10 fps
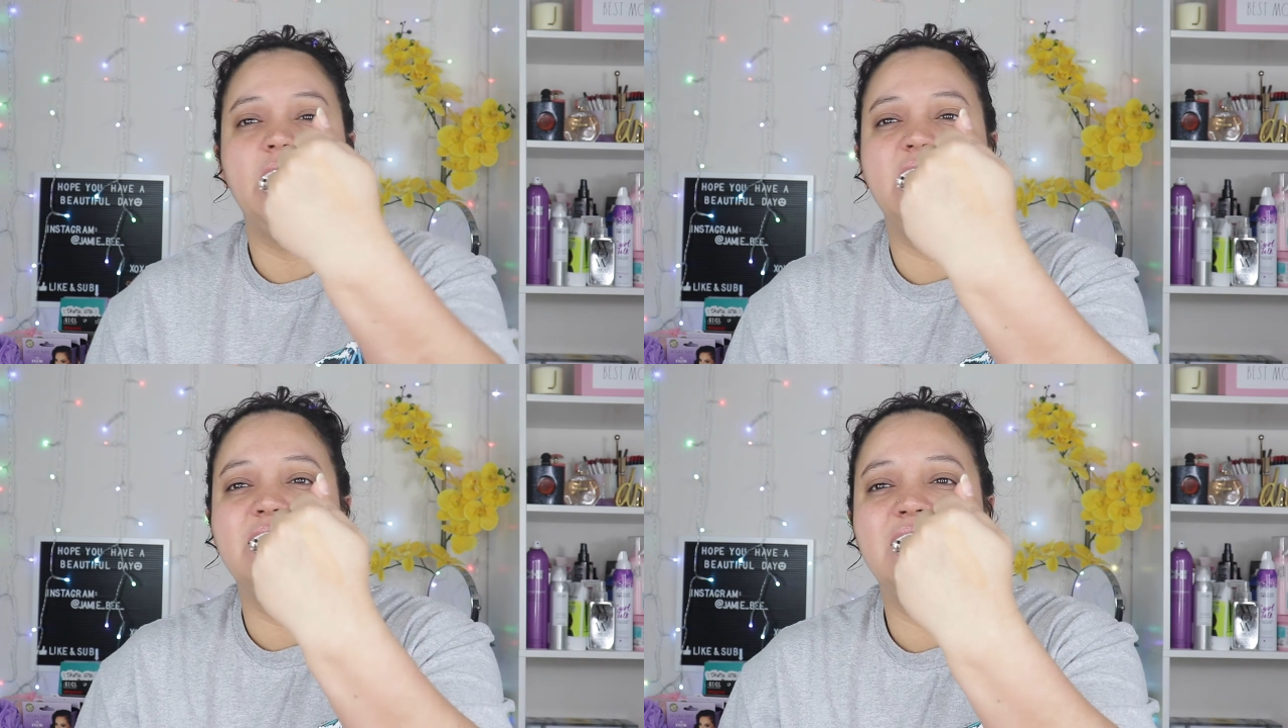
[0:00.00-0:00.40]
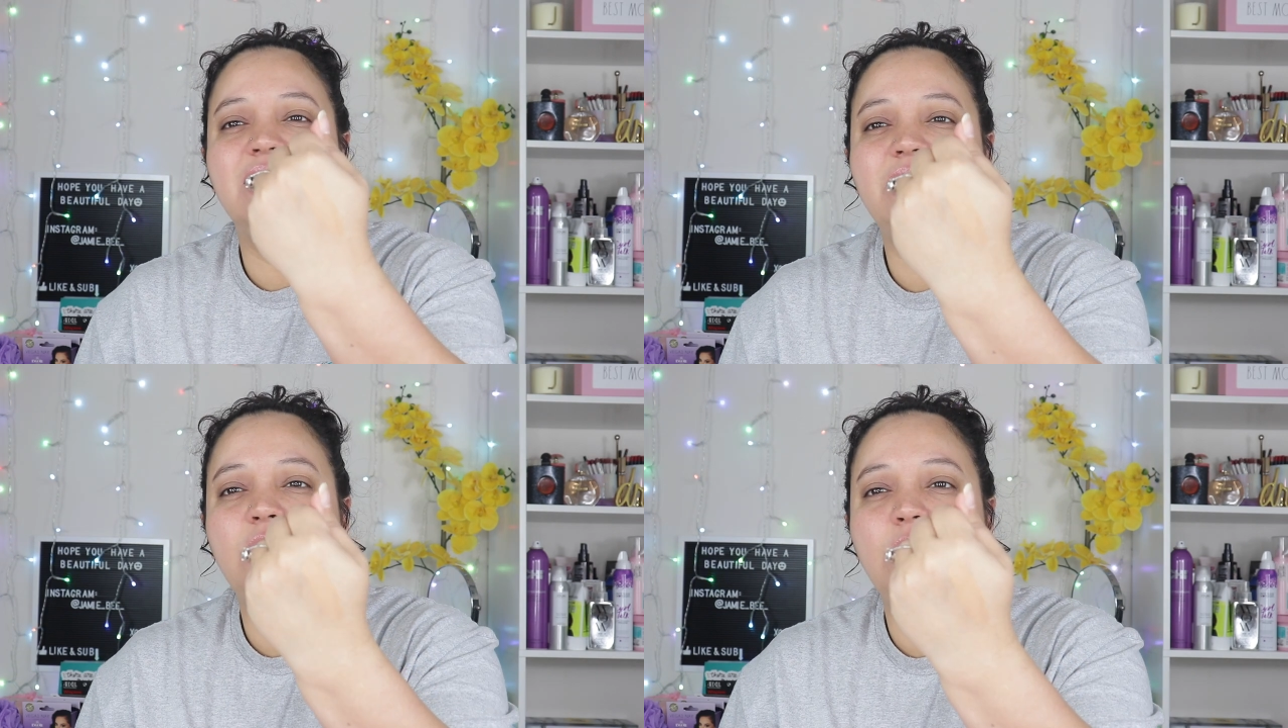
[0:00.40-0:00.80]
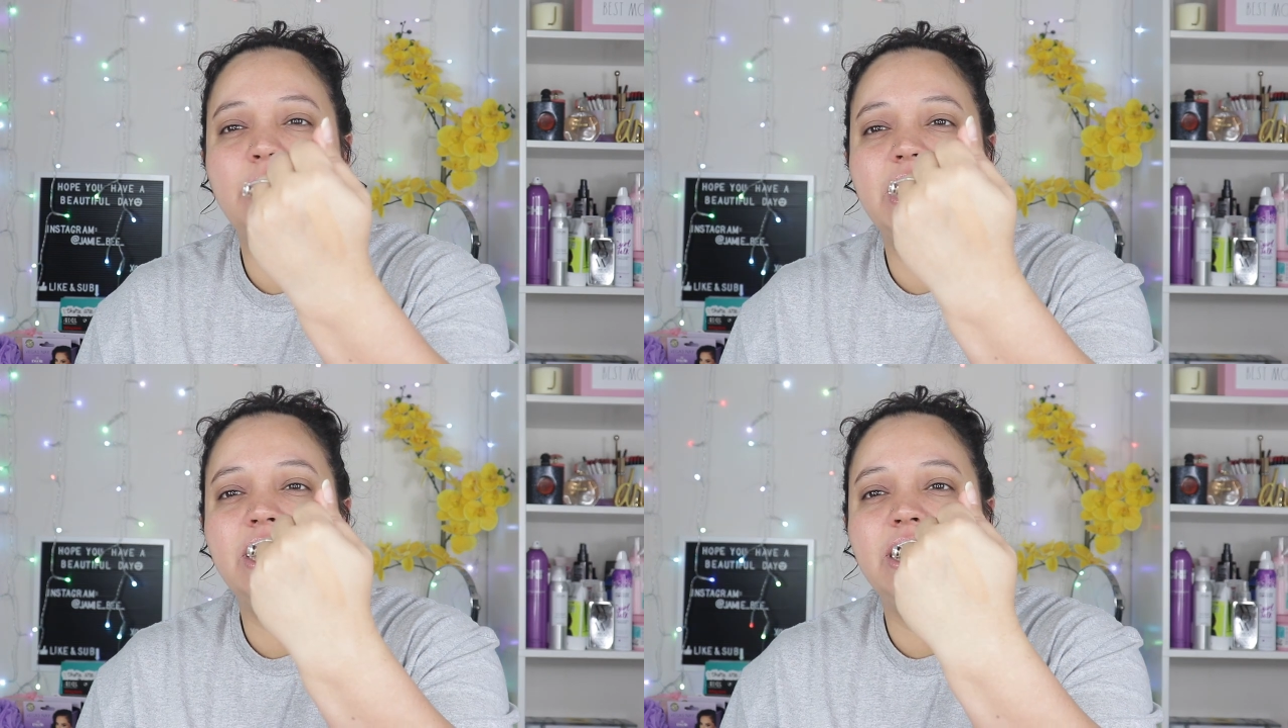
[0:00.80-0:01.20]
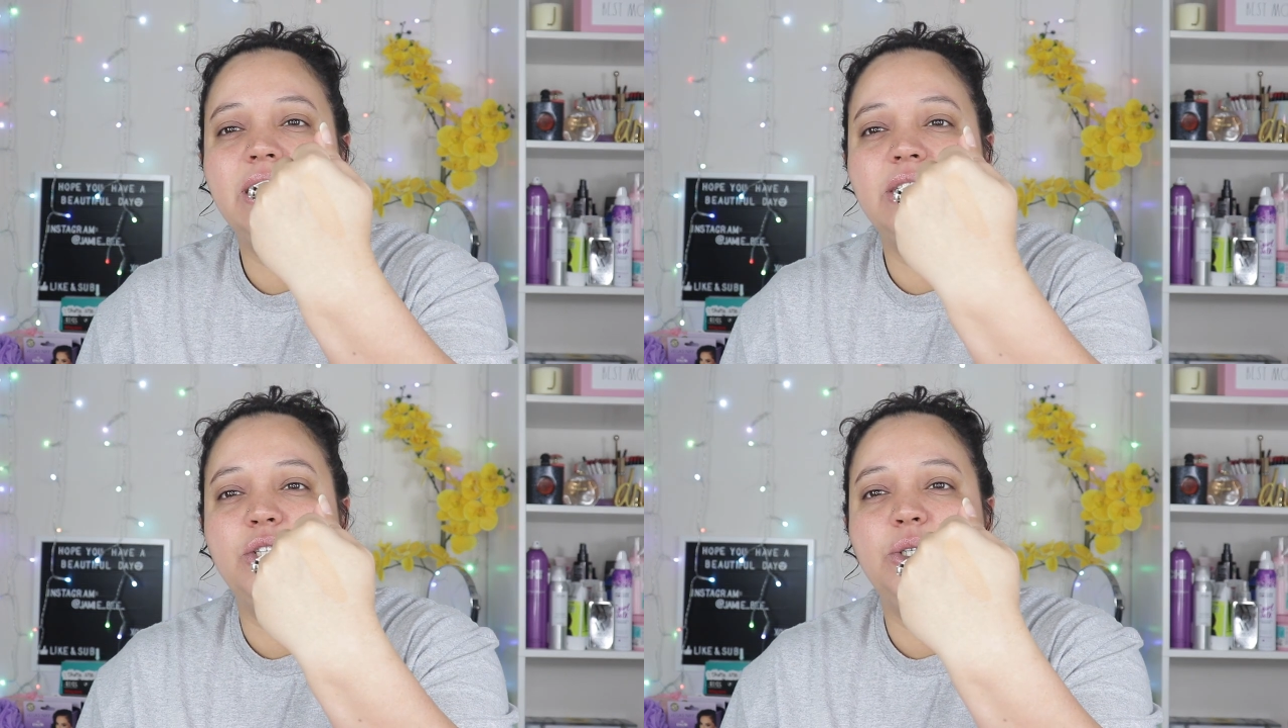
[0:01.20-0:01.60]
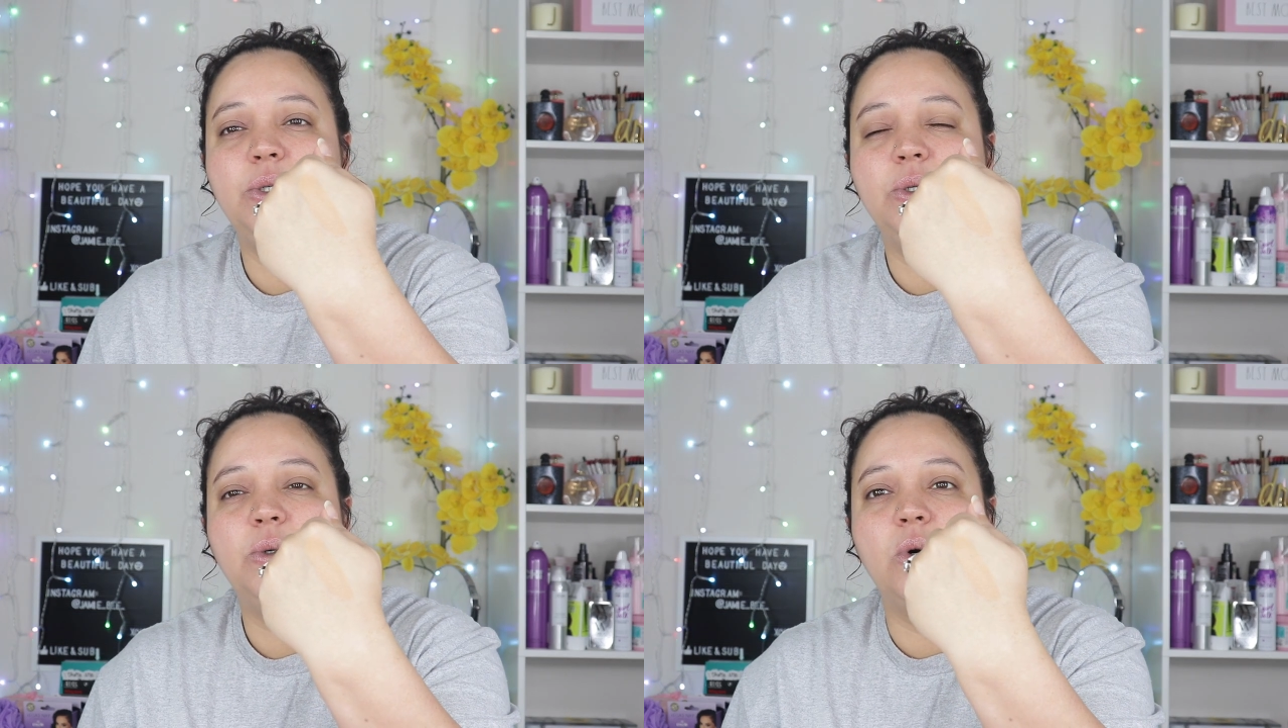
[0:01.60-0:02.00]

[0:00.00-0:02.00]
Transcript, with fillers: and it's a little bit too